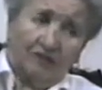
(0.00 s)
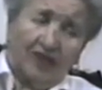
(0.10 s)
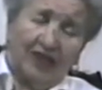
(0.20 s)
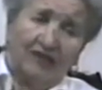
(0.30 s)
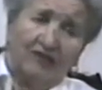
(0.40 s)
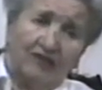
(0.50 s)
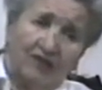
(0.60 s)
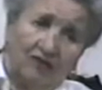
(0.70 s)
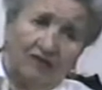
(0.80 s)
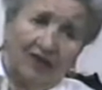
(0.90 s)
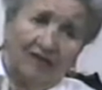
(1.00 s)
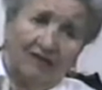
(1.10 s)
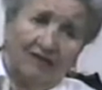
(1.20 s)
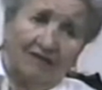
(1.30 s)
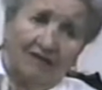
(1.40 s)
Spain and Cuba,
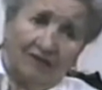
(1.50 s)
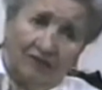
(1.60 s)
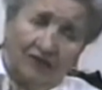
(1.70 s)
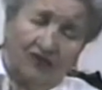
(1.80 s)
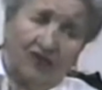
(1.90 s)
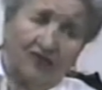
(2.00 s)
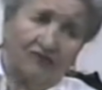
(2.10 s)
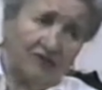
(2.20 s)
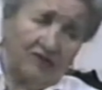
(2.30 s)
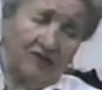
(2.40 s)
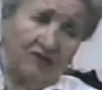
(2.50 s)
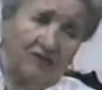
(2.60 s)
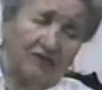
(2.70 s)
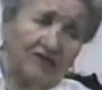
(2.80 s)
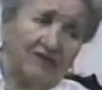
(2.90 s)
with the Jesuits
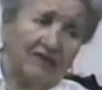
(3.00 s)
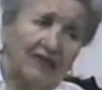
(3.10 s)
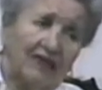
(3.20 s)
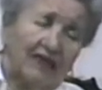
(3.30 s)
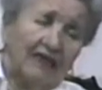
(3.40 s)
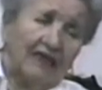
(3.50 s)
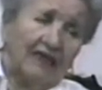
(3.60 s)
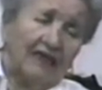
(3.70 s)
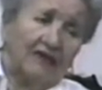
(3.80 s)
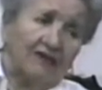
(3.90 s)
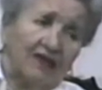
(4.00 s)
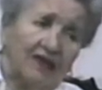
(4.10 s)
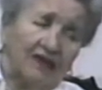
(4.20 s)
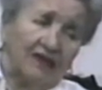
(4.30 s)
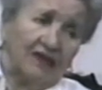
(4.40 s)
always. And
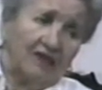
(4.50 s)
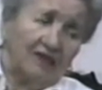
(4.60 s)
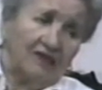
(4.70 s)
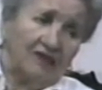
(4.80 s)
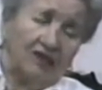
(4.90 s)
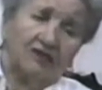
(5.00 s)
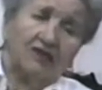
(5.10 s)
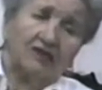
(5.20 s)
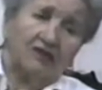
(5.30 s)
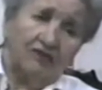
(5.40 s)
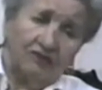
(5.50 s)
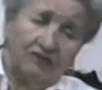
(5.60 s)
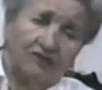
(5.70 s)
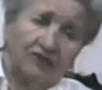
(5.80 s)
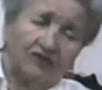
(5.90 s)
then he started in the
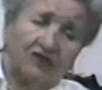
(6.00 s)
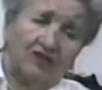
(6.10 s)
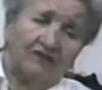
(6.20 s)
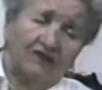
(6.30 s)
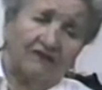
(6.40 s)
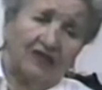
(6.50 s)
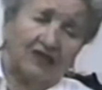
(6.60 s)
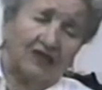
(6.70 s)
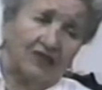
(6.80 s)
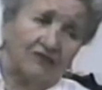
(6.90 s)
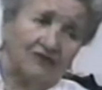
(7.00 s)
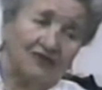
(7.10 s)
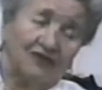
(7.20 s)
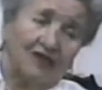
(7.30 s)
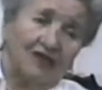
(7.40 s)
University of Havana. He
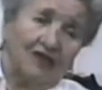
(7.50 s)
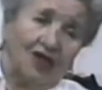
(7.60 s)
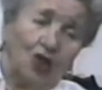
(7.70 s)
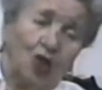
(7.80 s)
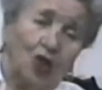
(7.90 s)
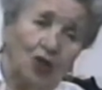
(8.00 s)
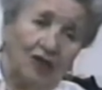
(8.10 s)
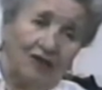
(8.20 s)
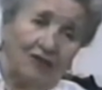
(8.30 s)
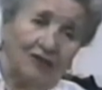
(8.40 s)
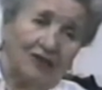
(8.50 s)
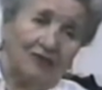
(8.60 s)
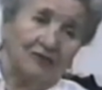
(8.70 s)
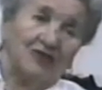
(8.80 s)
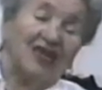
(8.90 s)
was a lawyer
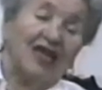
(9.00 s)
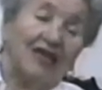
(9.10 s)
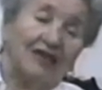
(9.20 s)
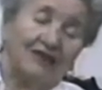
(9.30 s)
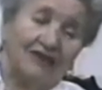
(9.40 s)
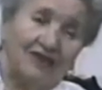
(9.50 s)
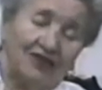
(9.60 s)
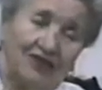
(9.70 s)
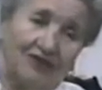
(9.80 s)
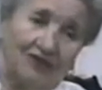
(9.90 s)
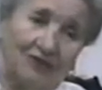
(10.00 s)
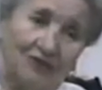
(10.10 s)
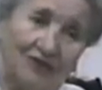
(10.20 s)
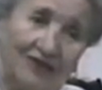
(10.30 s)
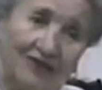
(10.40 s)
when he was 18 years
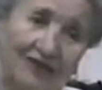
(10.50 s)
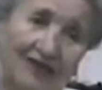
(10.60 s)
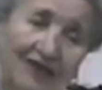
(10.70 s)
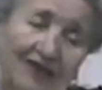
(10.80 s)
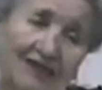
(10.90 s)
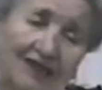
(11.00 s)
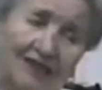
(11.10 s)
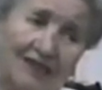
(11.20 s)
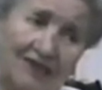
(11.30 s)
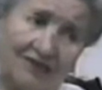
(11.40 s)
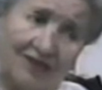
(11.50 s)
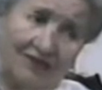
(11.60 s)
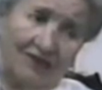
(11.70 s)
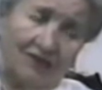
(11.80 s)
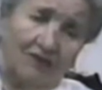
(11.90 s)
old. And then he
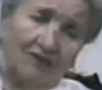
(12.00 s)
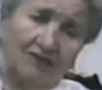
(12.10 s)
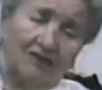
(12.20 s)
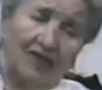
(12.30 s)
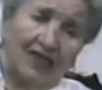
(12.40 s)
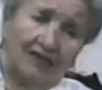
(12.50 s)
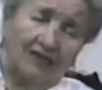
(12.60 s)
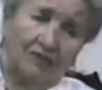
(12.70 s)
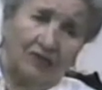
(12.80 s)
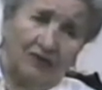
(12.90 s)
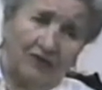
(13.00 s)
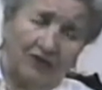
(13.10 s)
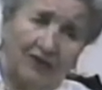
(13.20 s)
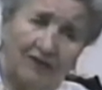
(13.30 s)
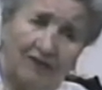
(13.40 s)
started also in
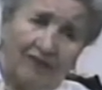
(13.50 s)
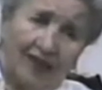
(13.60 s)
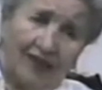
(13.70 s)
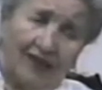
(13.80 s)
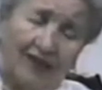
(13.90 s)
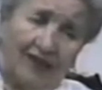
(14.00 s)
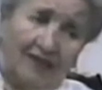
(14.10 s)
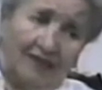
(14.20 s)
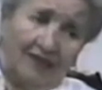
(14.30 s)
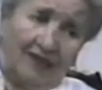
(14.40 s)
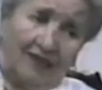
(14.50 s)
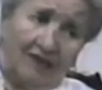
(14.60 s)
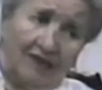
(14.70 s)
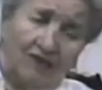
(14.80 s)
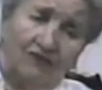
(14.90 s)
Heidelberg and
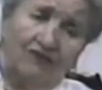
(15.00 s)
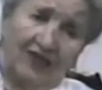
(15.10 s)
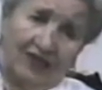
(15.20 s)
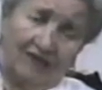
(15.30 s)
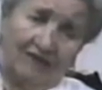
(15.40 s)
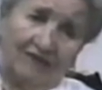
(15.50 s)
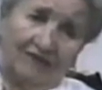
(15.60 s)
in Louvain.